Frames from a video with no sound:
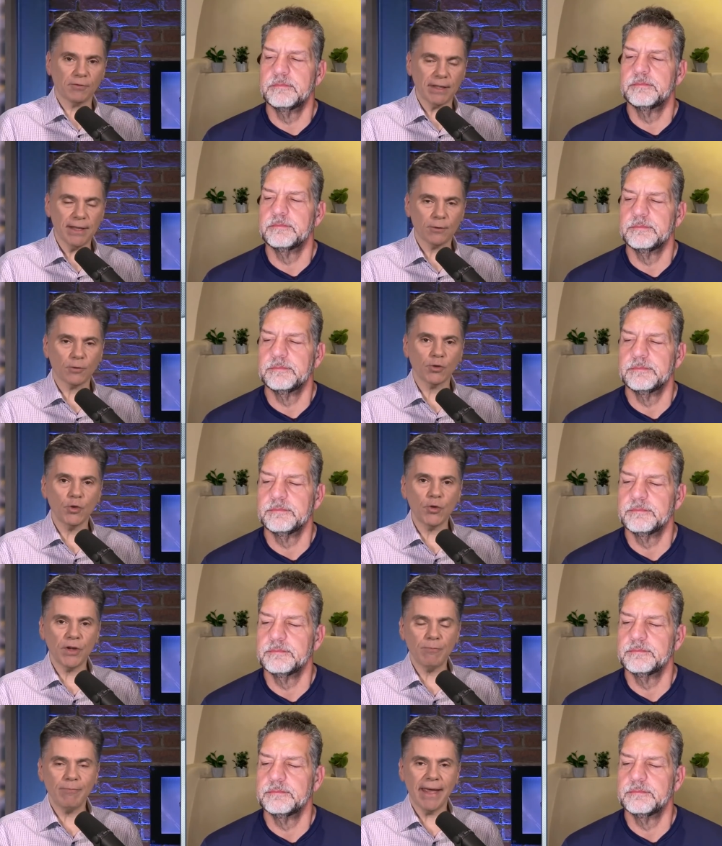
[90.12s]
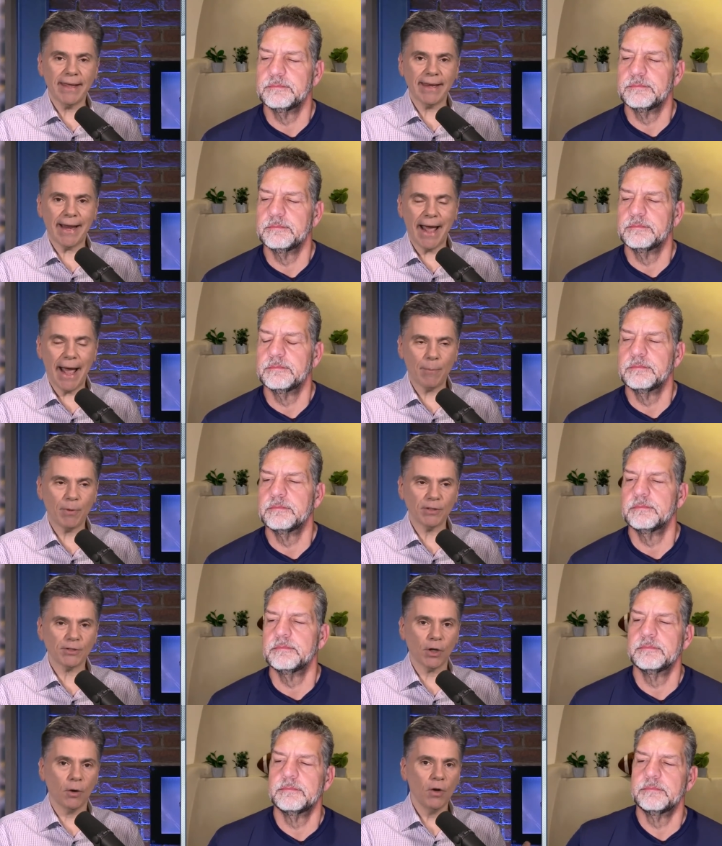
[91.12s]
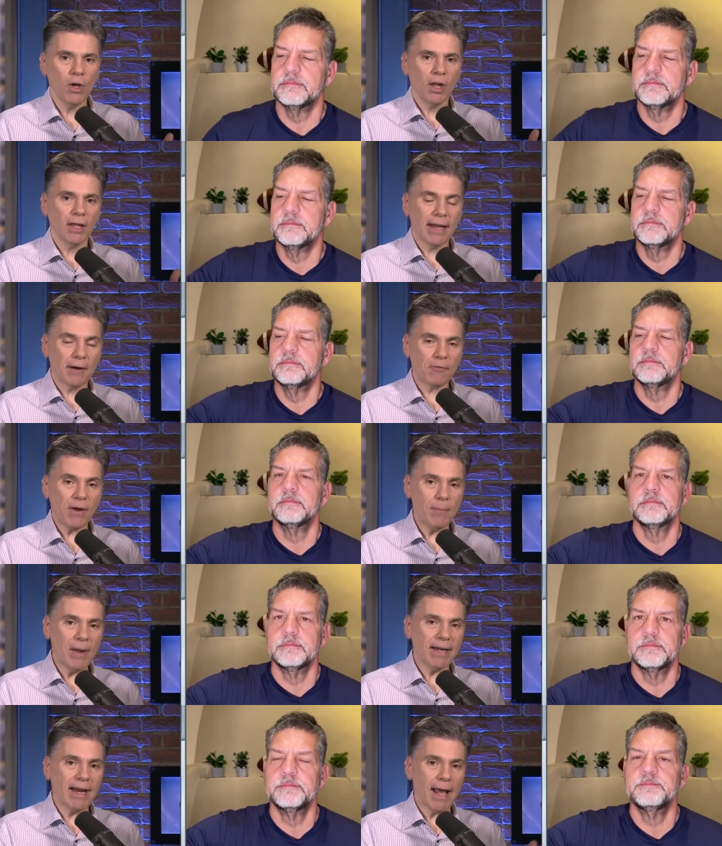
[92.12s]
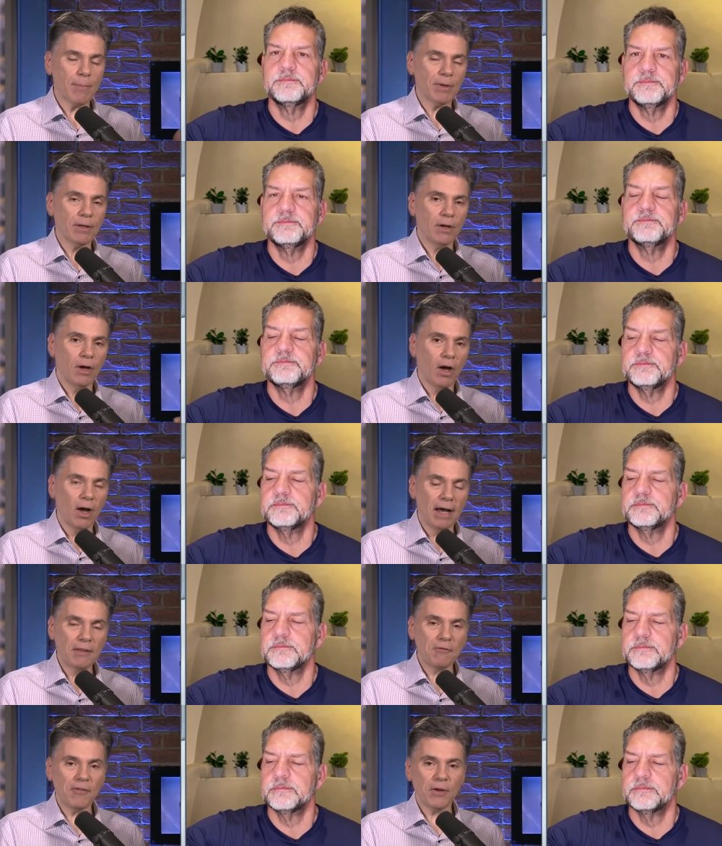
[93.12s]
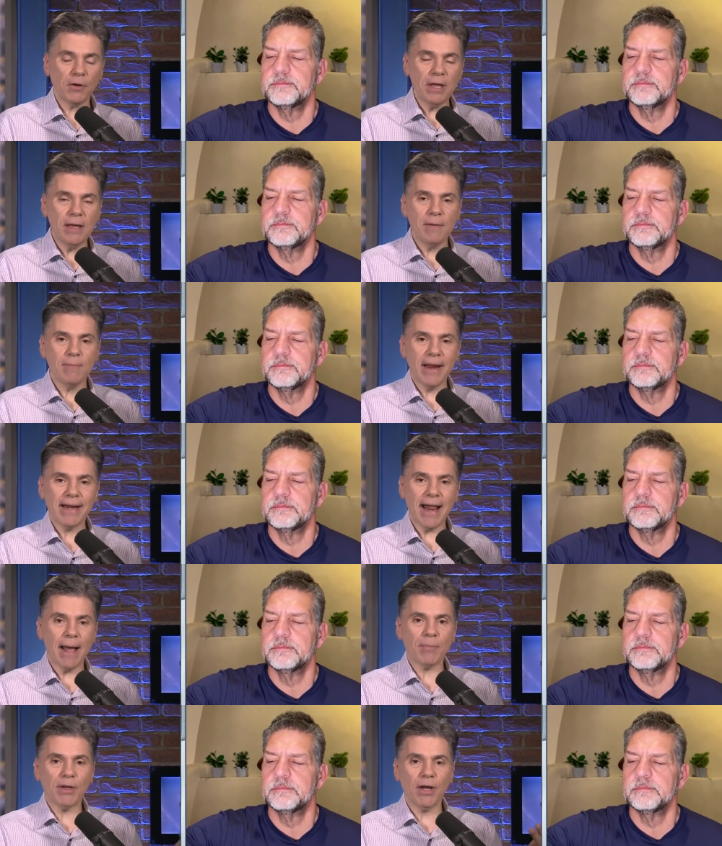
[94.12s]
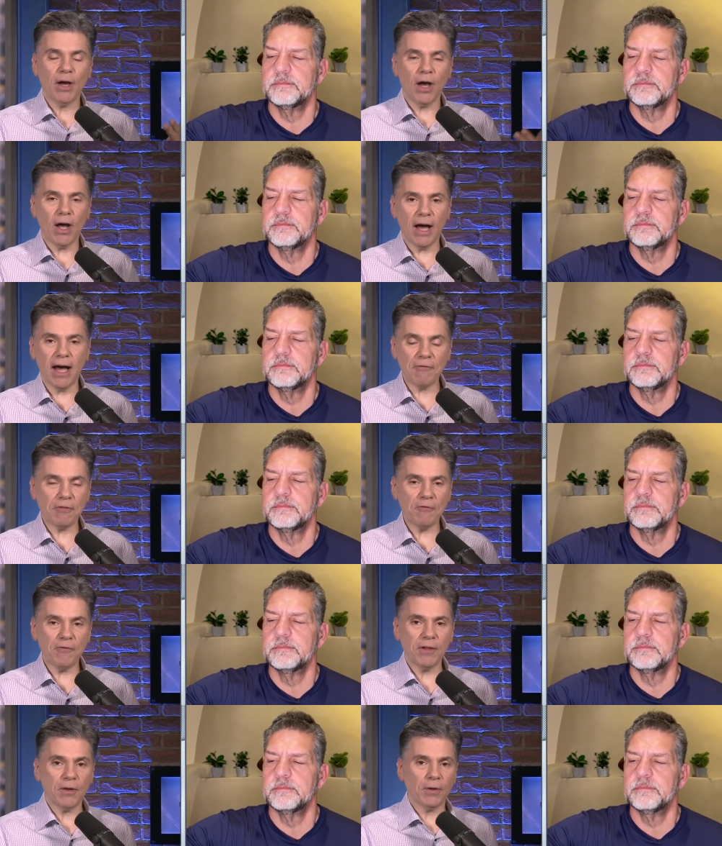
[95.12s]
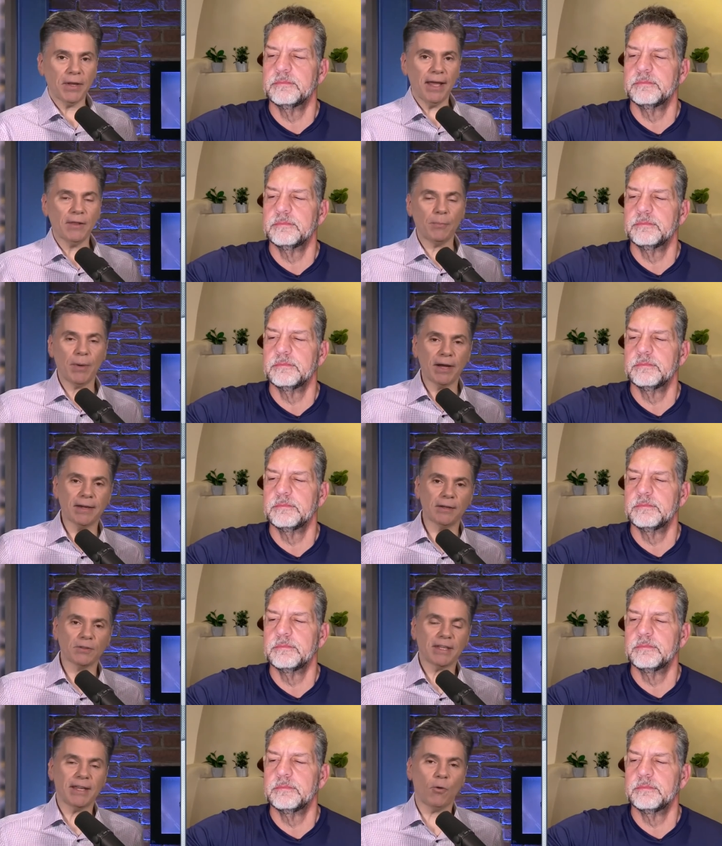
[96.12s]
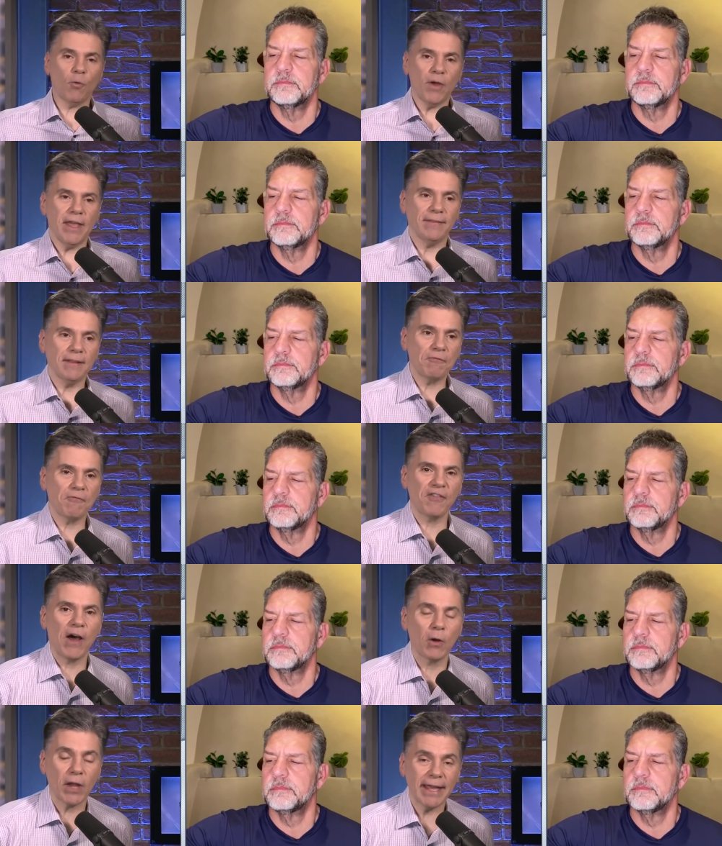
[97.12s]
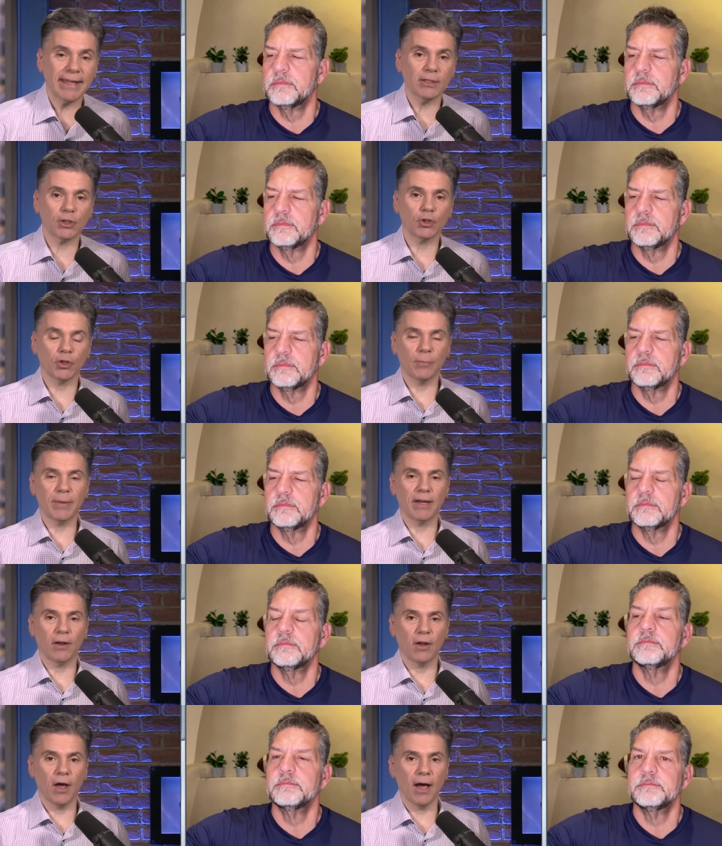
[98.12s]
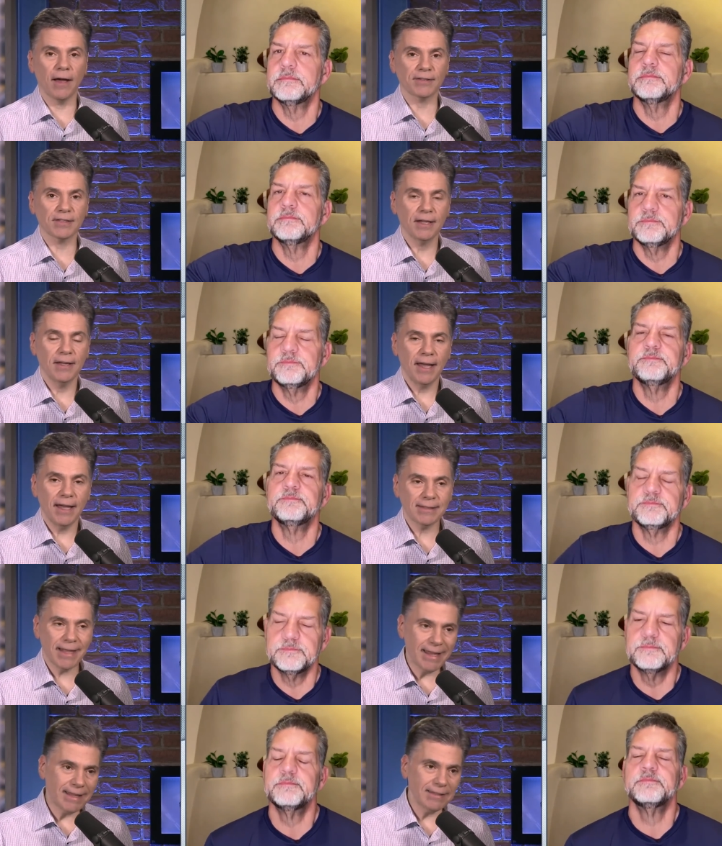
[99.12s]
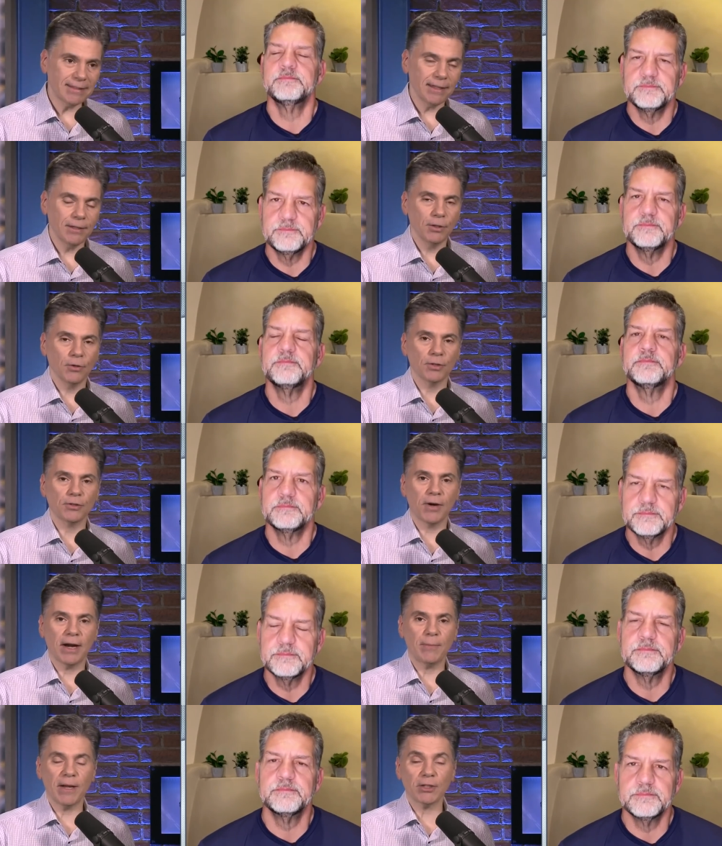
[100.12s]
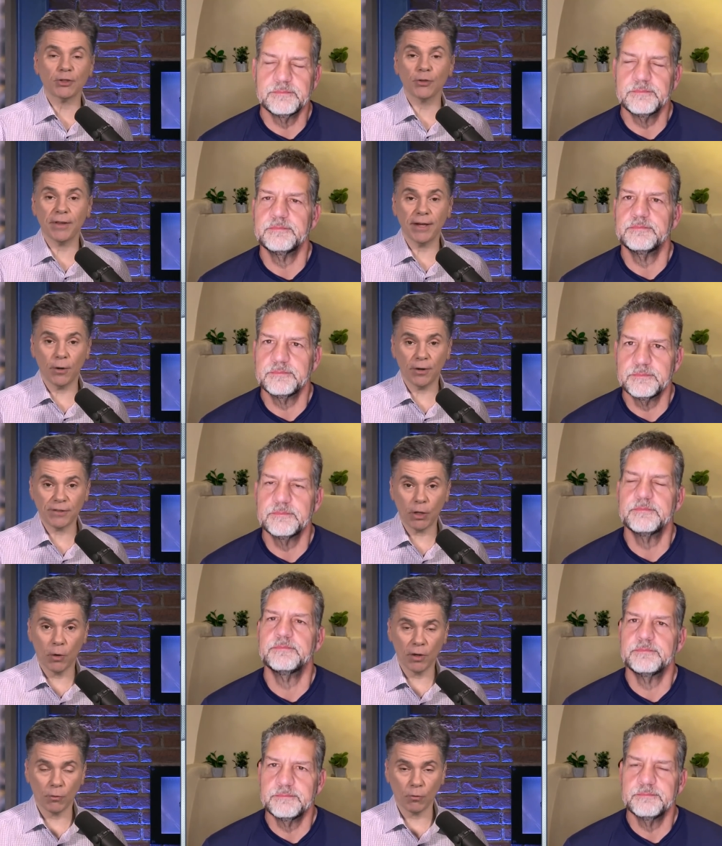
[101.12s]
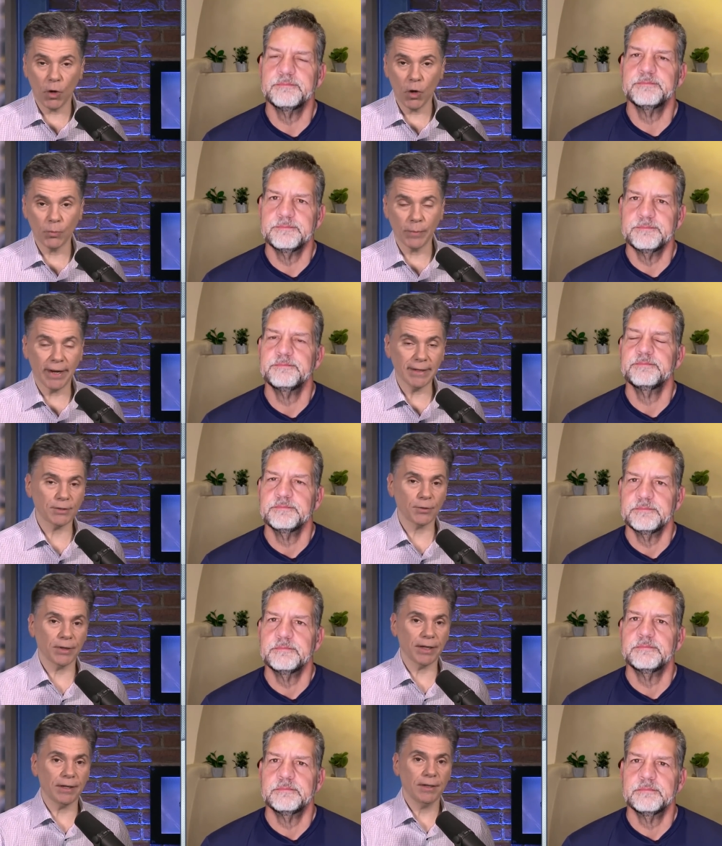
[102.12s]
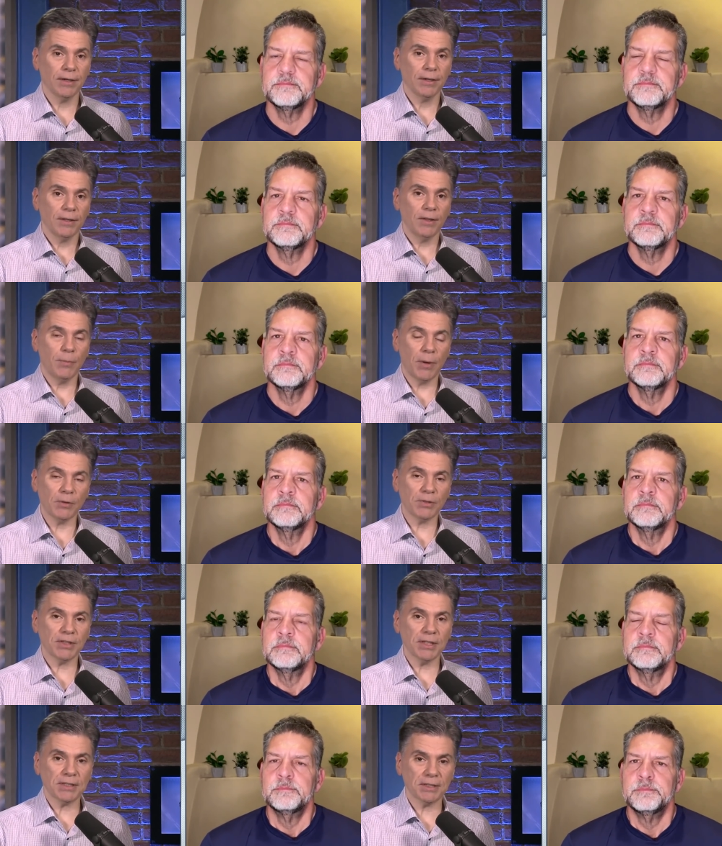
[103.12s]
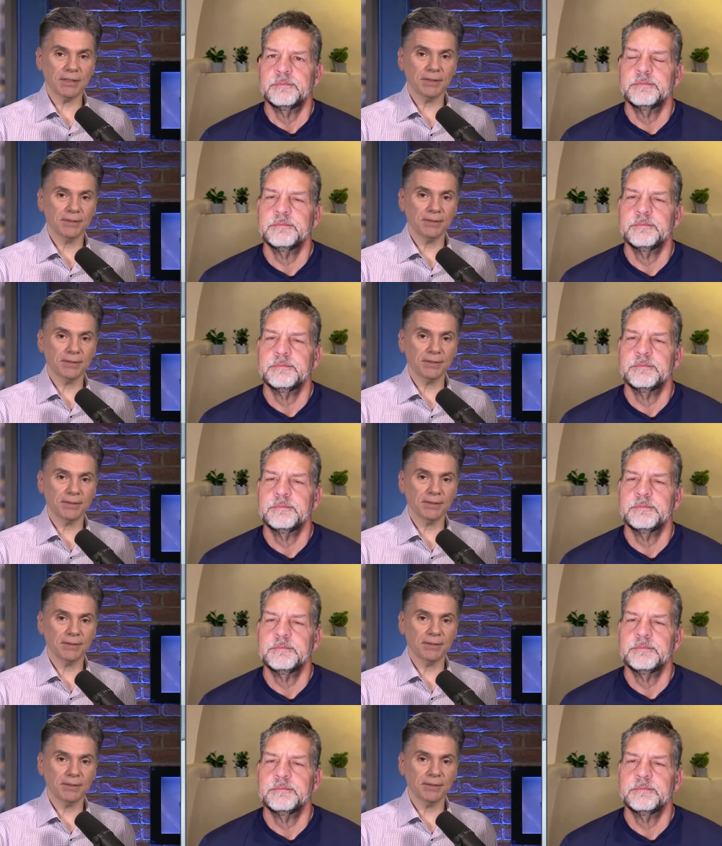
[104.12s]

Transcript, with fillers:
Speaker 1: leaders who can make it happen. So Leonard Fournette made it happen on the field, made it happen off the field, and the Buccaneers get a win that felt like it should have been a loss as they continue to try to make sure they don't have to go on the road, Mike, during the postseason.